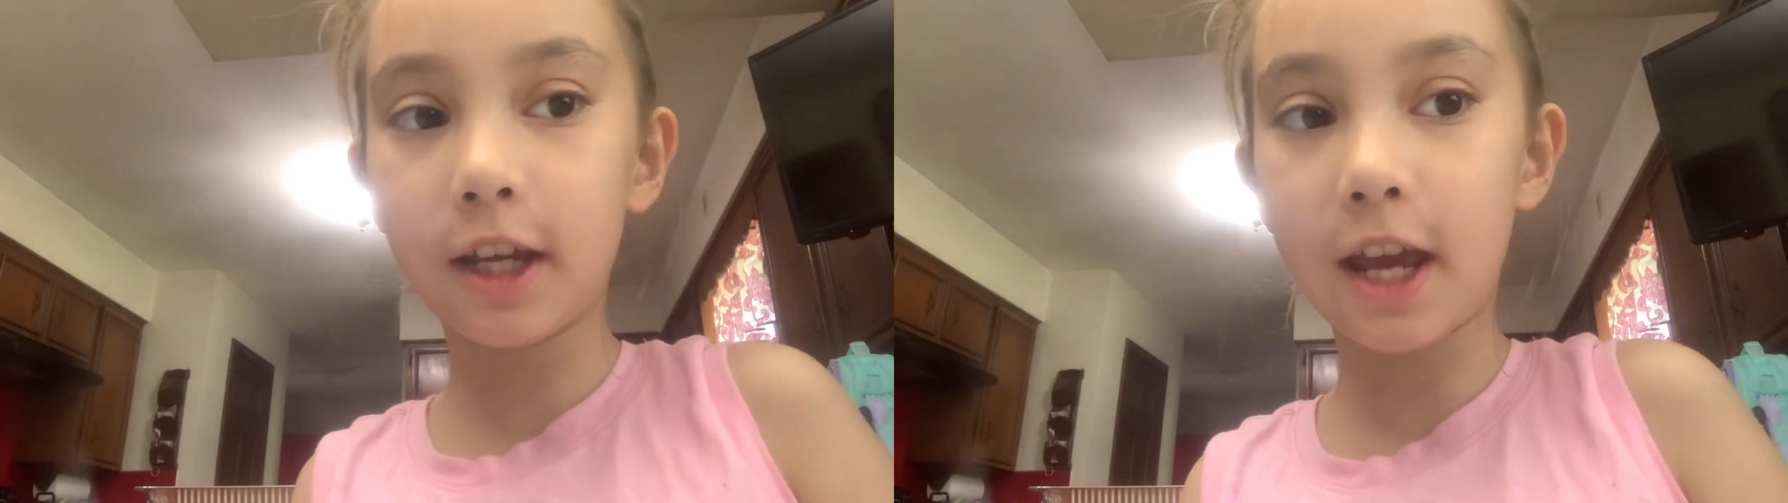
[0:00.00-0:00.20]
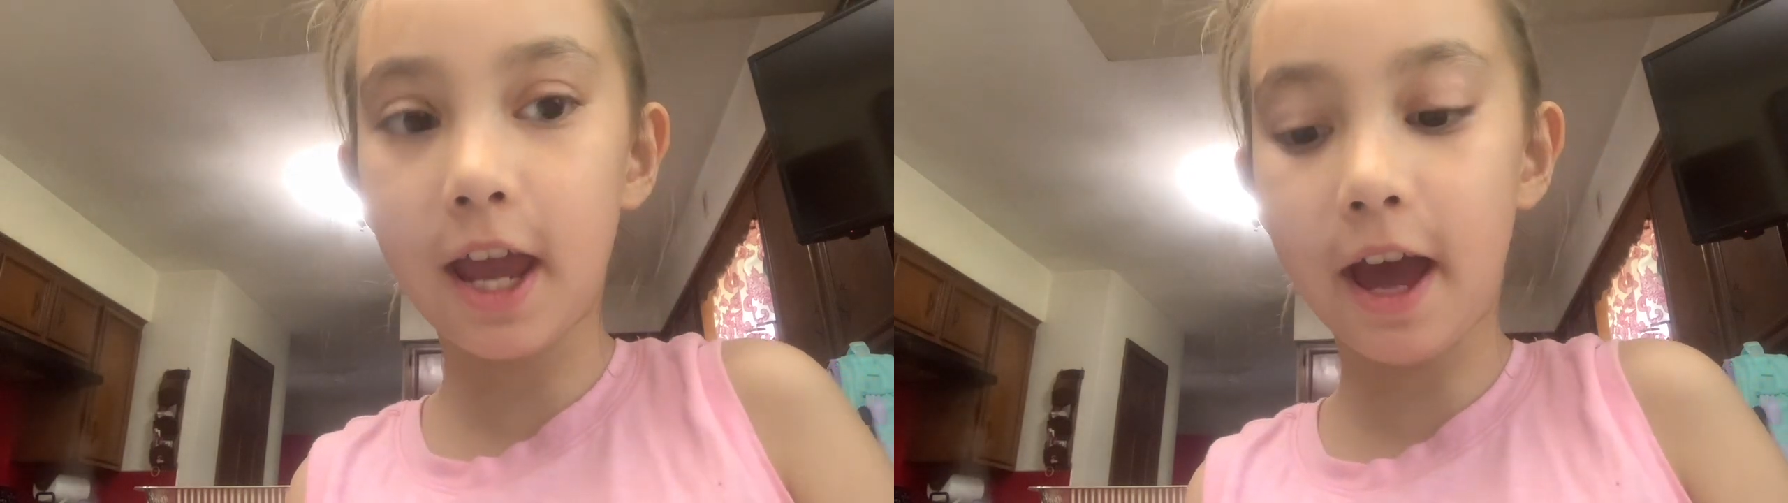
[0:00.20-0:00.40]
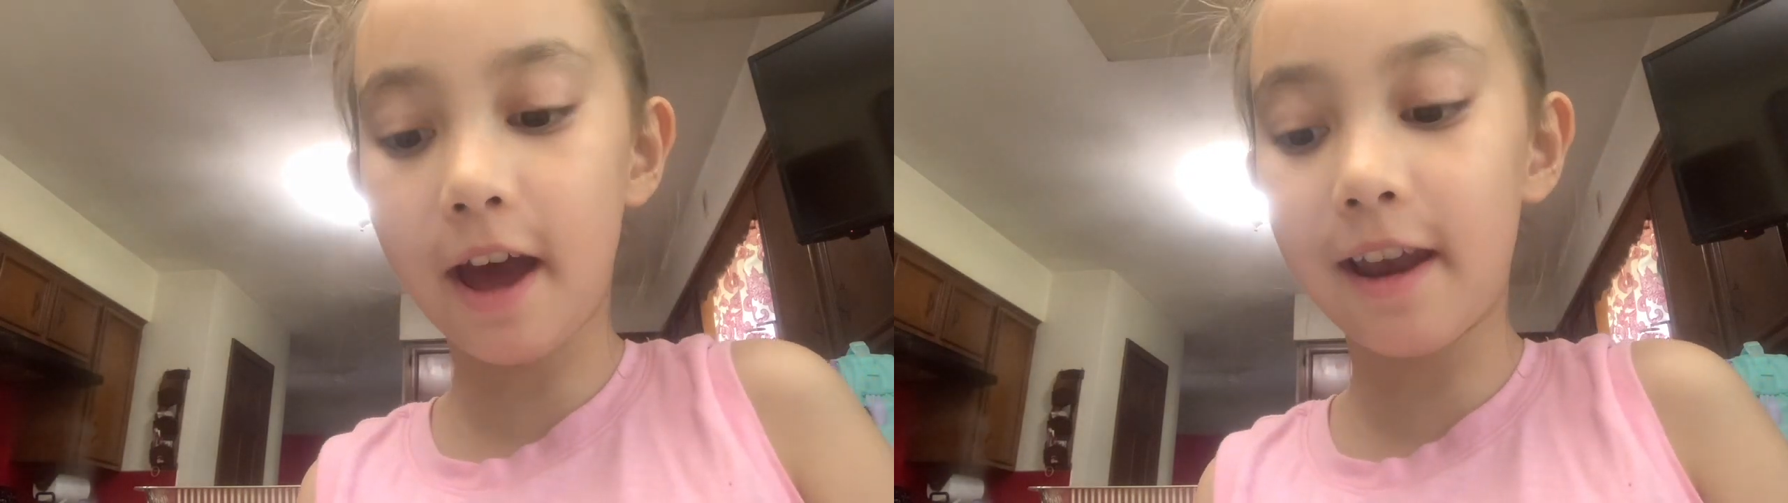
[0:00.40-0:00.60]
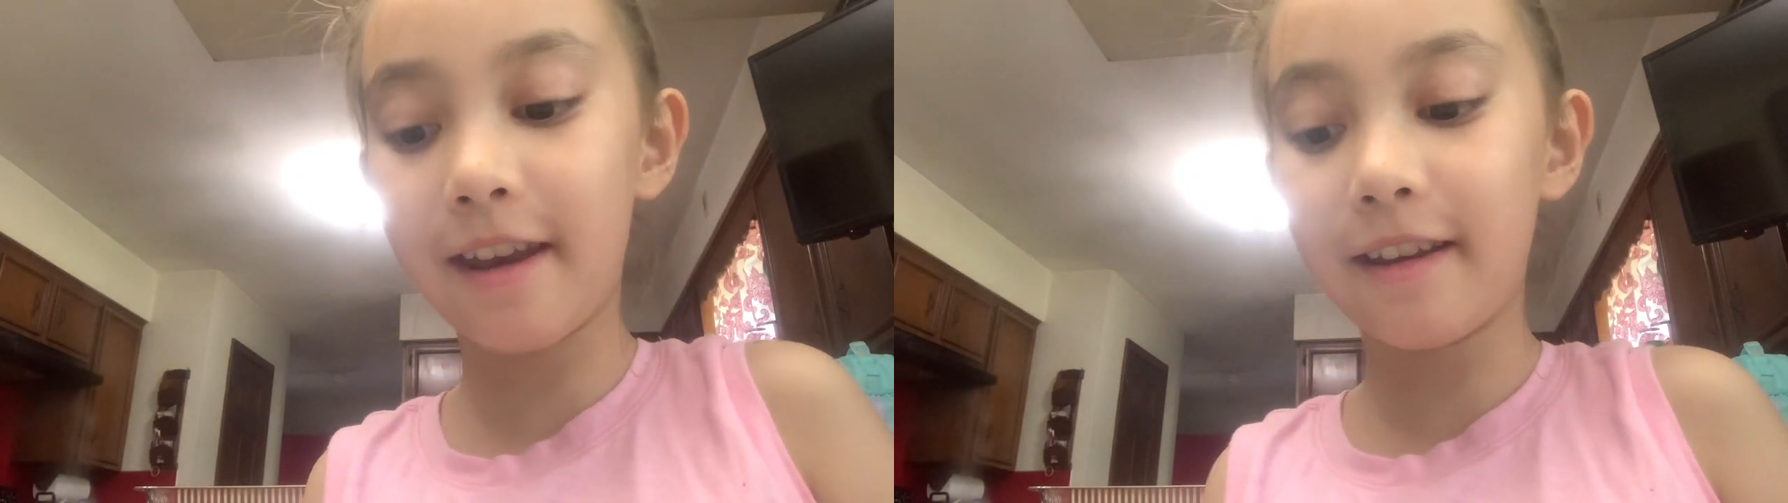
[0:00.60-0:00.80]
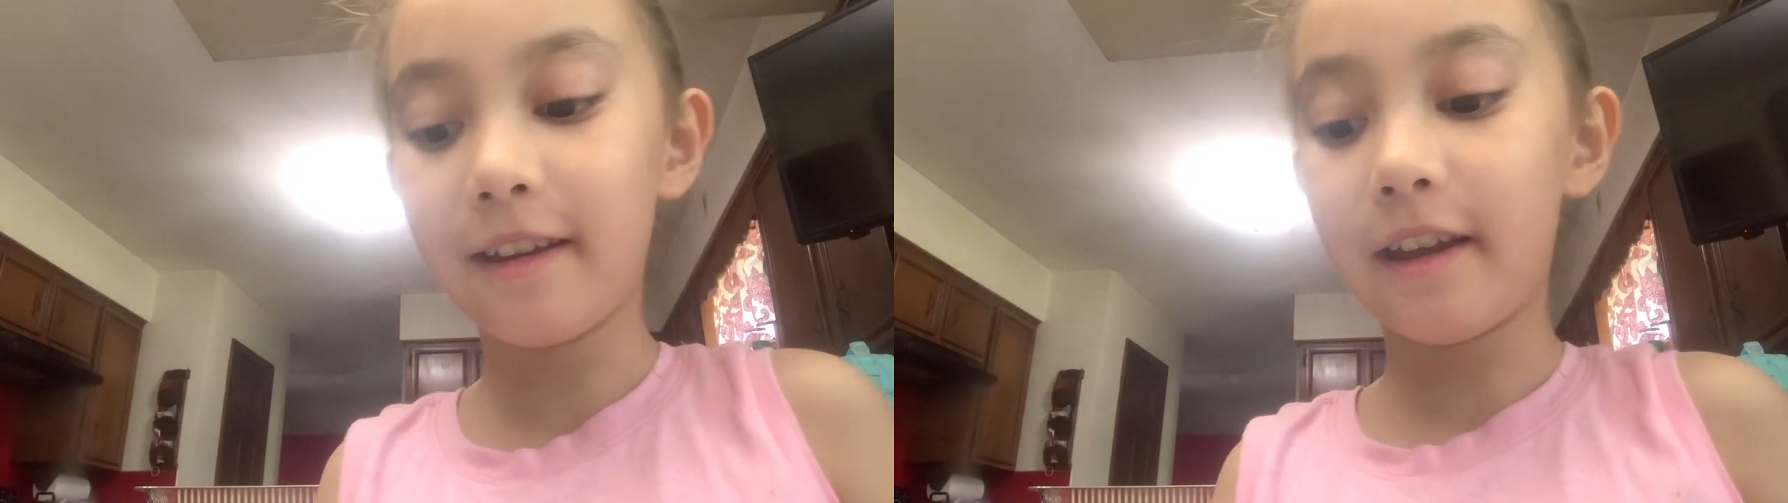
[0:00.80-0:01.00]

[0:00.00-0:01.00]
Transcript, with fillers: and